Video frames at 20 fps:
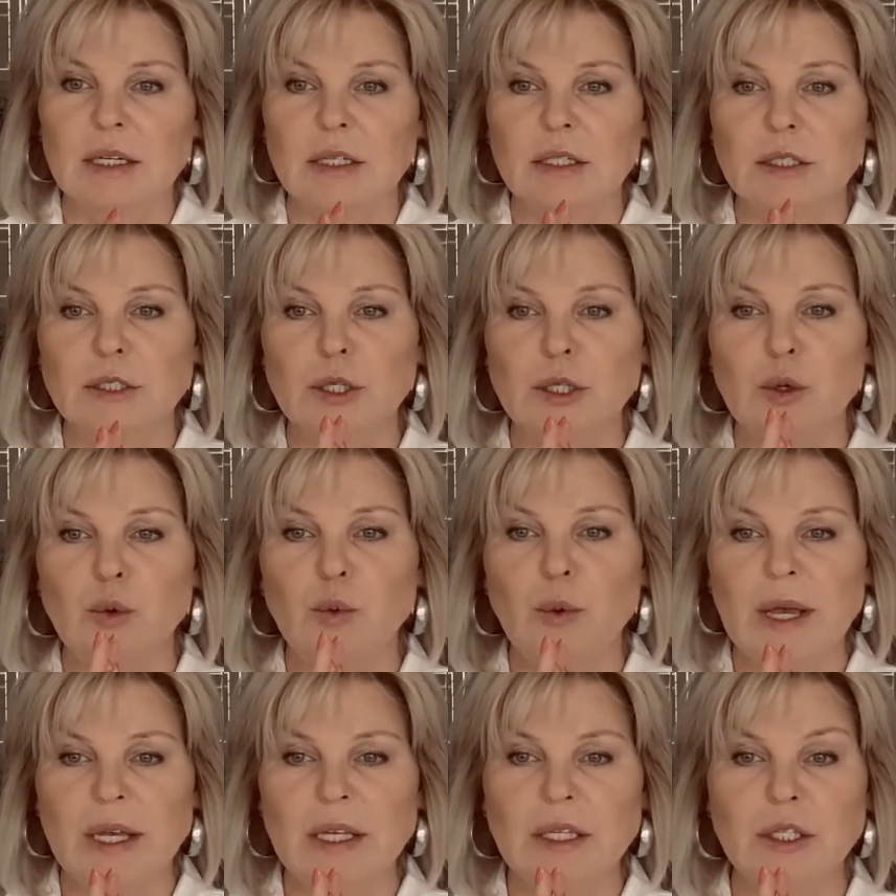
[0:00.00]
So
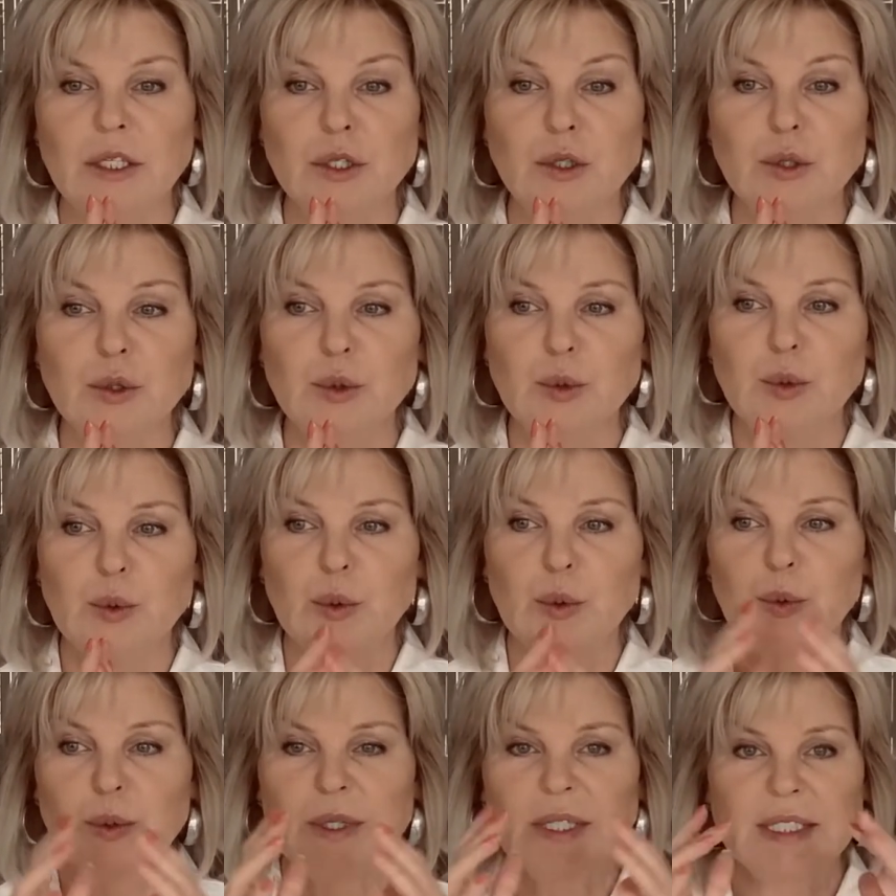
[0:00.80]
when you
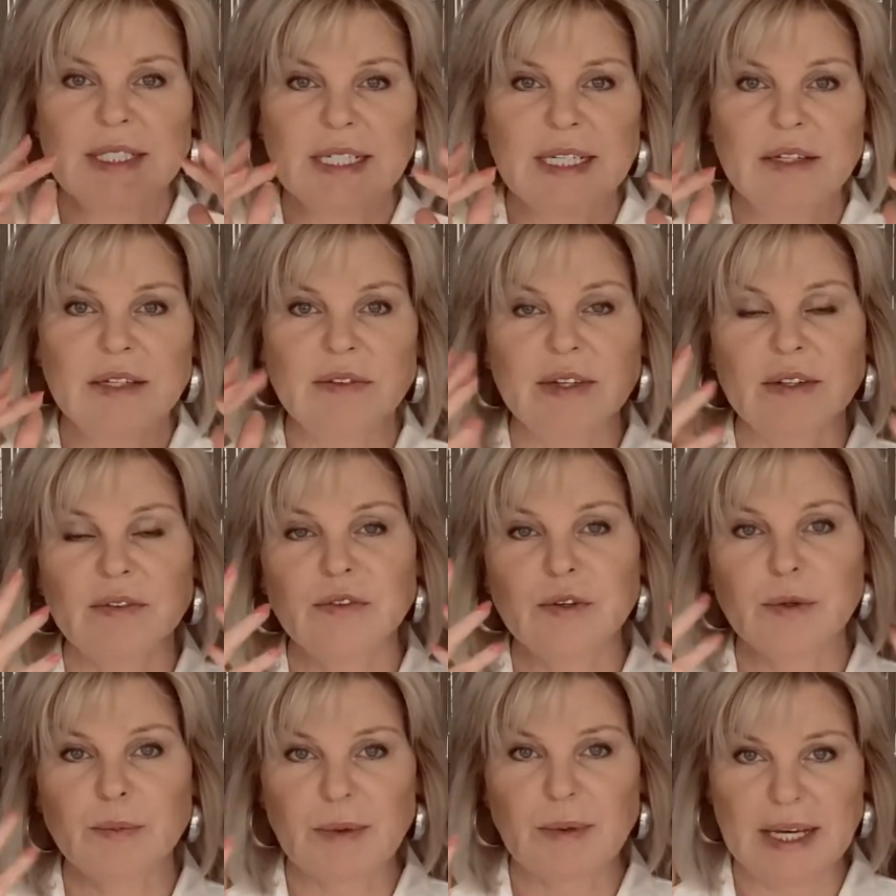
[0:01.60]
receive
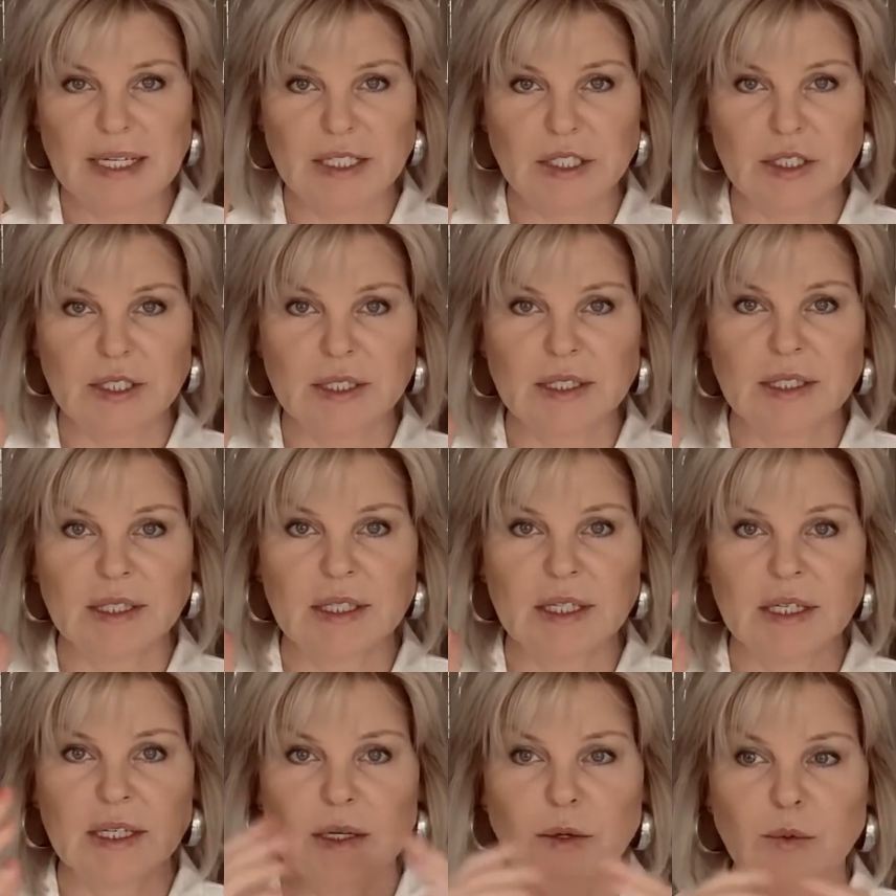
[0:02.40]
information,
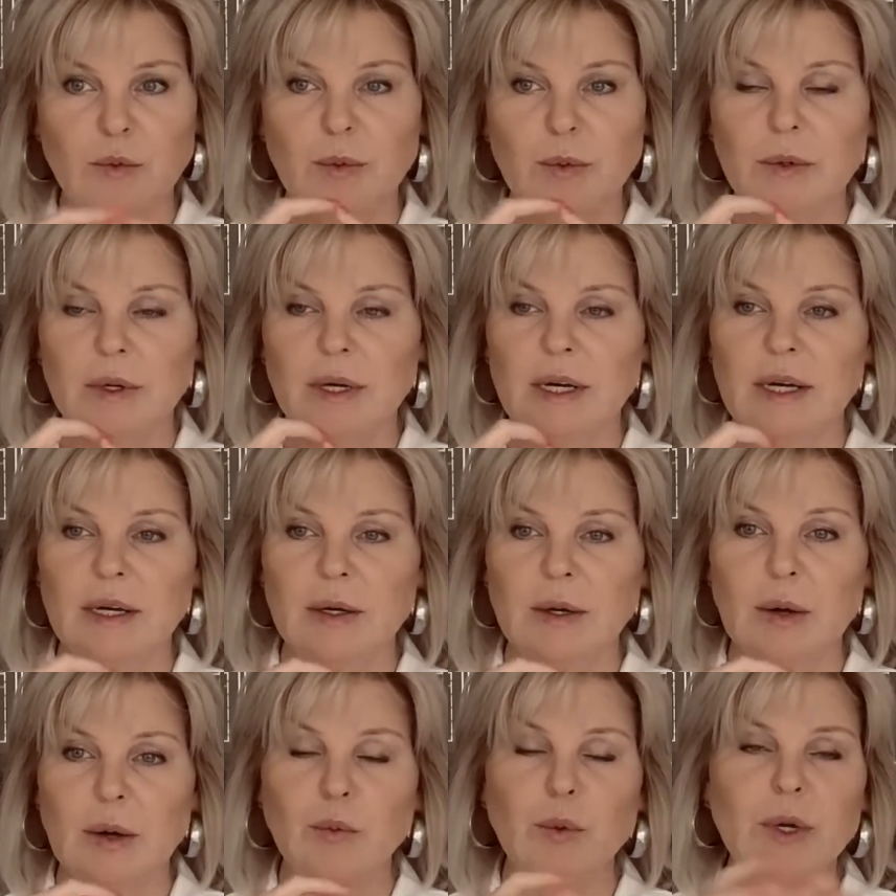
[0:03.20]

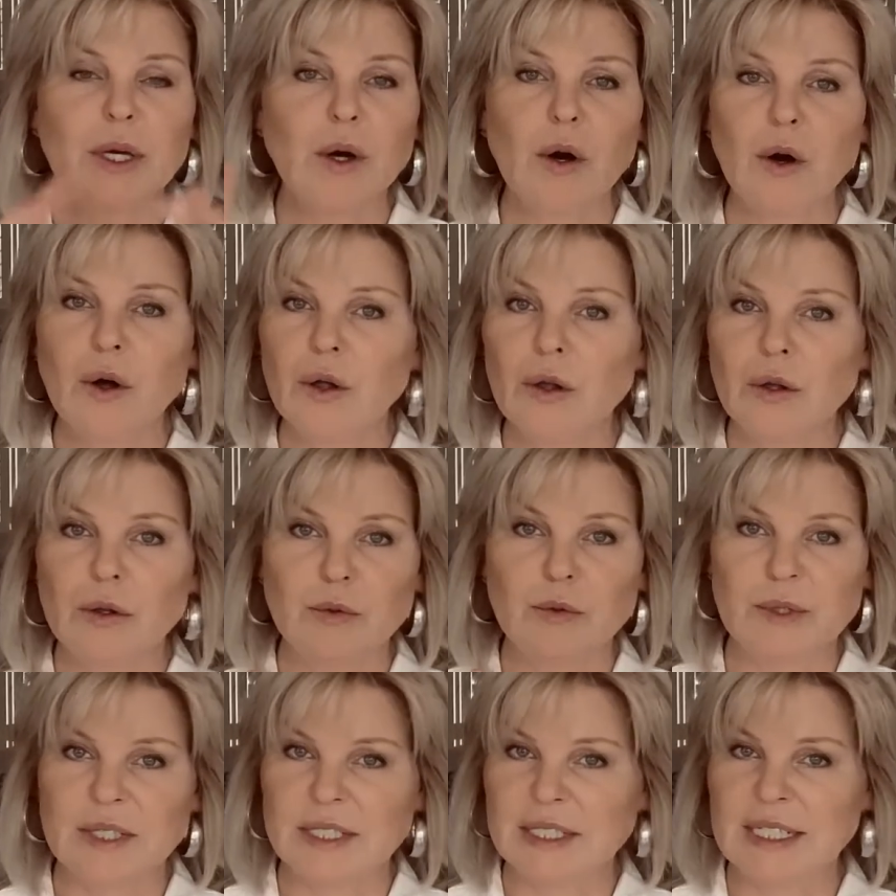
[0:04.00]
and we all
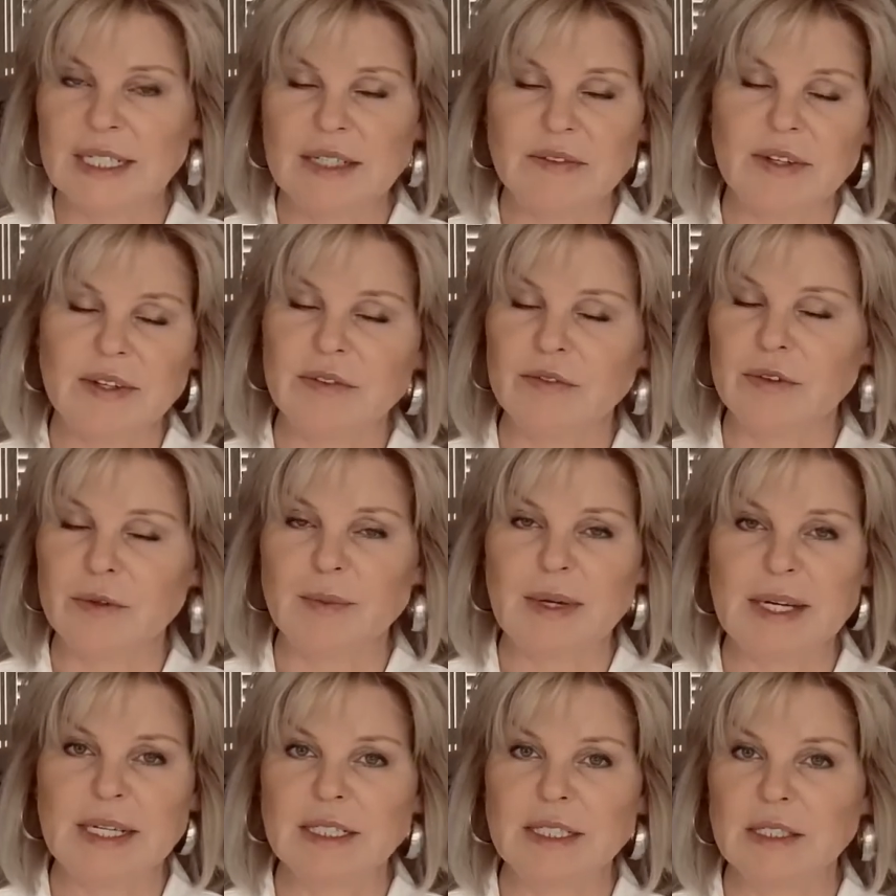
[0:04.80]
receive
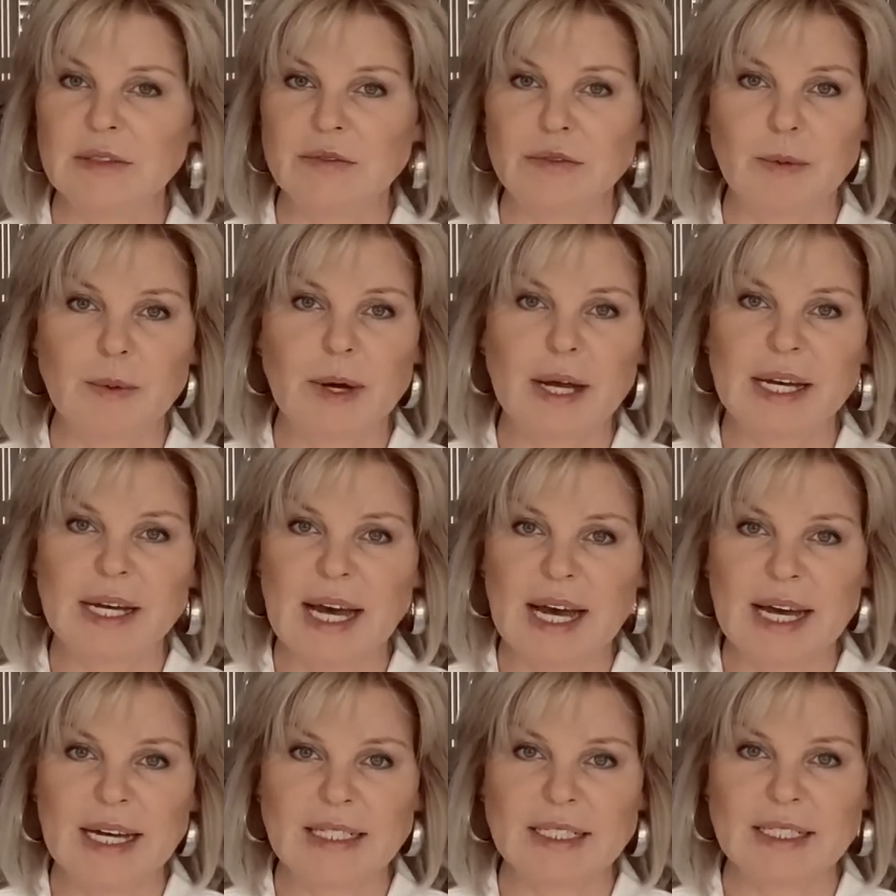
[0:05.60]
information from our
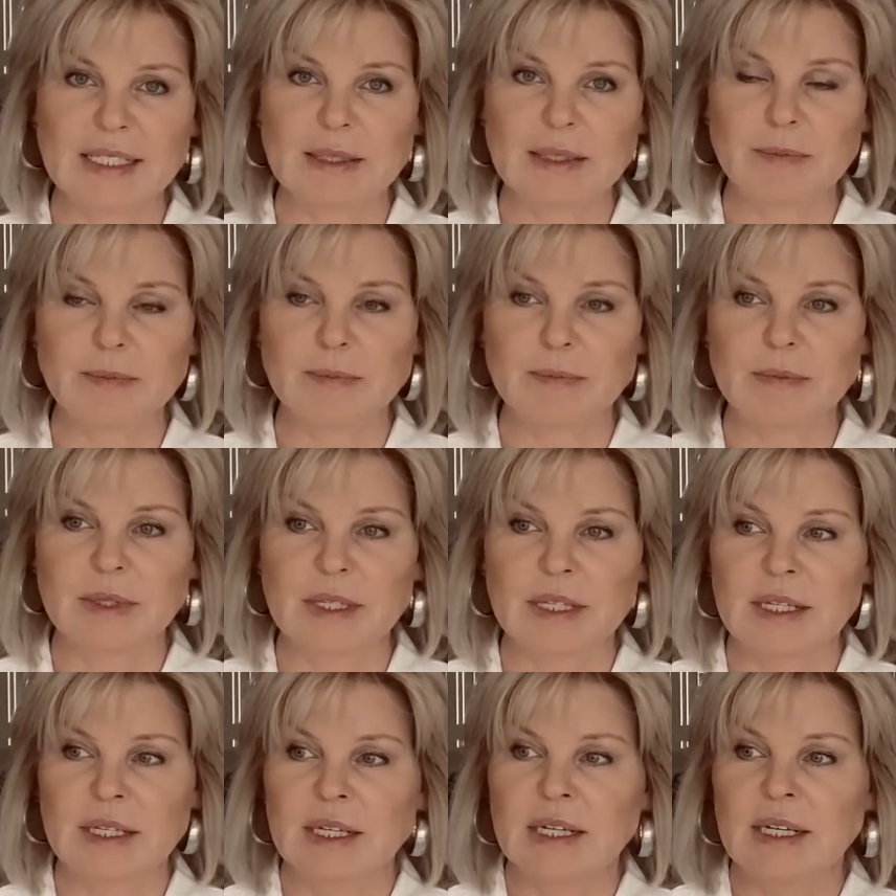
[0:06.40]
guides,
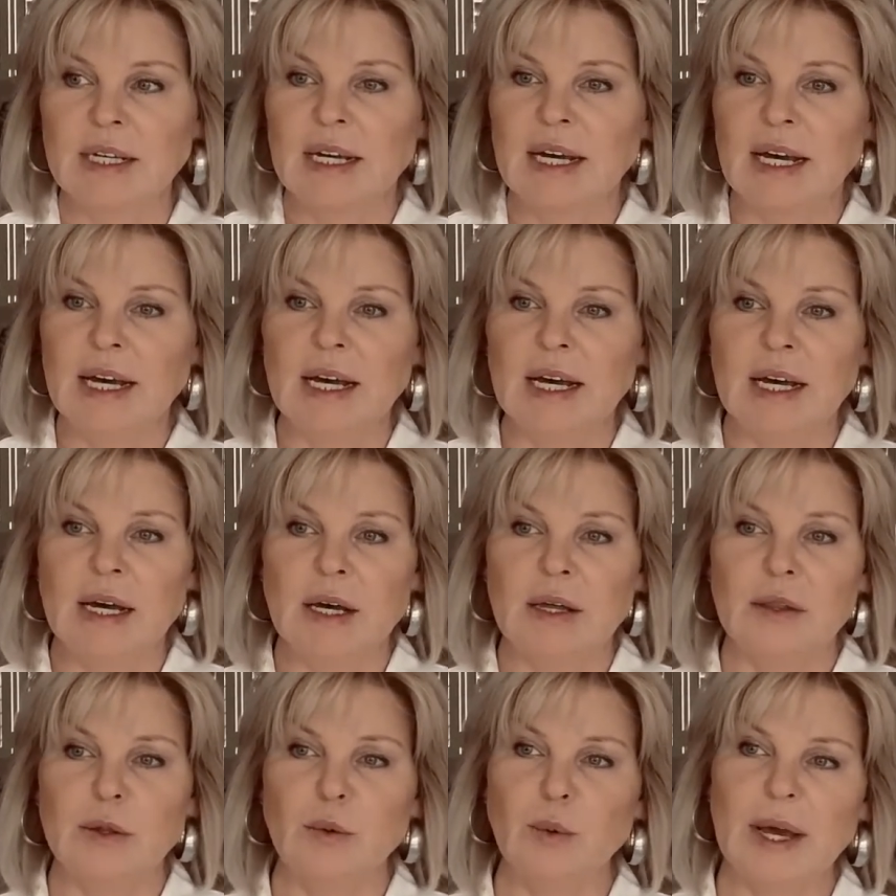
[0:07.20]

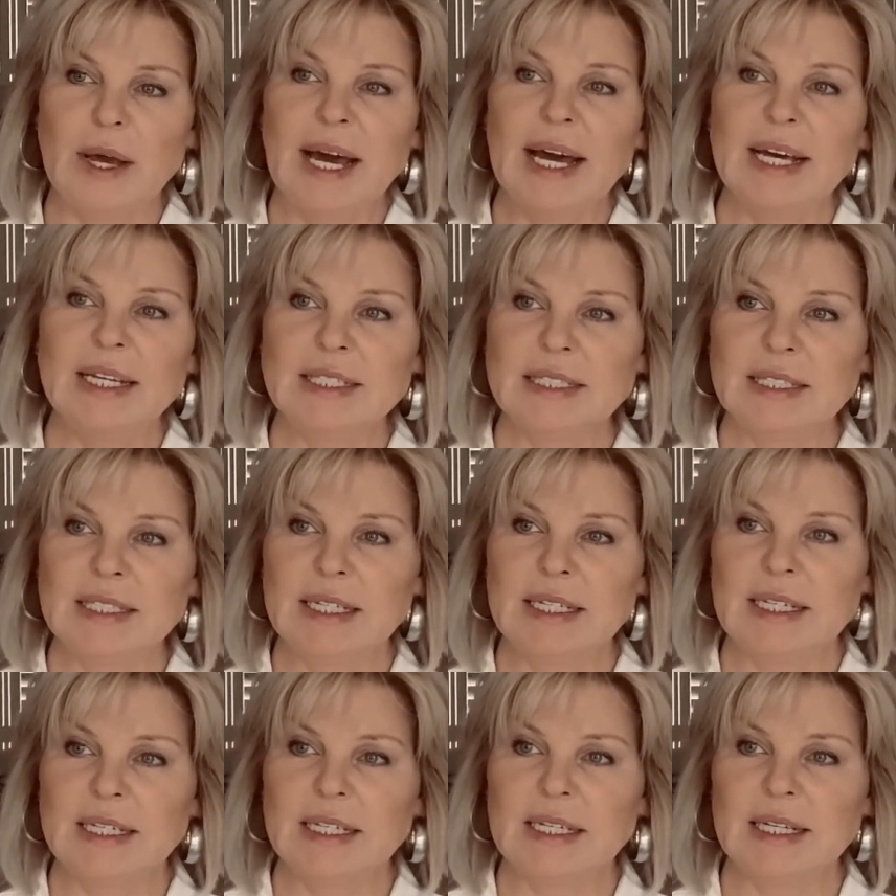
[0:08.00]
the way I
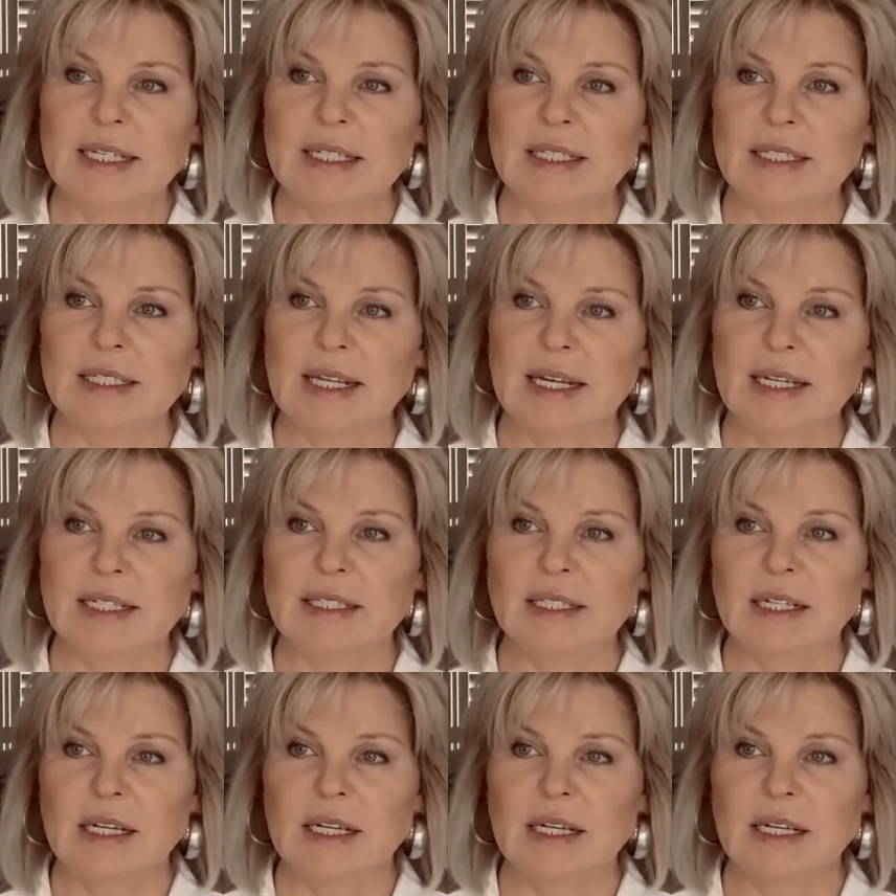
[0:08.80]
see it is that